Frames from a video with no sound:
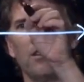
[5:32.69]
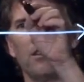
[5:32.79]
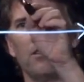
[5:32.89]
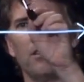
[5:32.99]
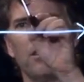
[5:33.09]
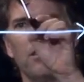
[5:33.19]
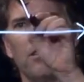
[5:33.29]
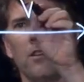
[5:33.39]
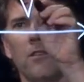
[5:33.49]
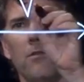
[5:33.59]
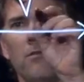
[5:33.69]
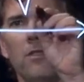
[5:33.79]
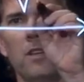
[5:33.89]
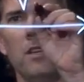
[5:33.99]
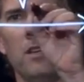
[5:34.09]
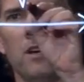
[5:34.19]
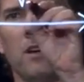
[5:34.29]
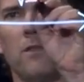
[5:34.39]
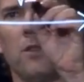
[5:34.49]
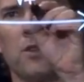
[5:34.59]
This is V
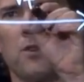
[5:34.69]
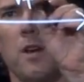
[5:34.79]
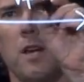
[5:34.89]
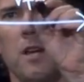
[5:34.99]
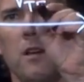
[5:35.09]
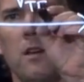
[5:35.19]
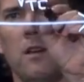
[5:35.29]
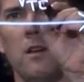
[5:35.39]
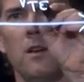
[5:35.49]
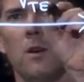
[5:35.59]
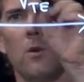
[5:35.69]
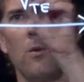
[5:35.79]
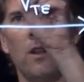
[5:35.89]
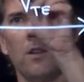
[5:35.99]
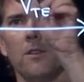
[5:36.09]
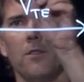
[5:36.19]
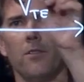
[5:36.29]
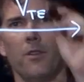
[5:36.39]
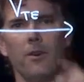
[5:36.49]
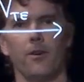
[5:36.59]
of the train relative
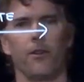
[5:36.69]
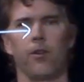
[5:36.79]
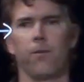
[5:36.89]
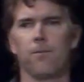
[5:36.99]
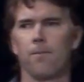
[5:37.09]
to the Earth.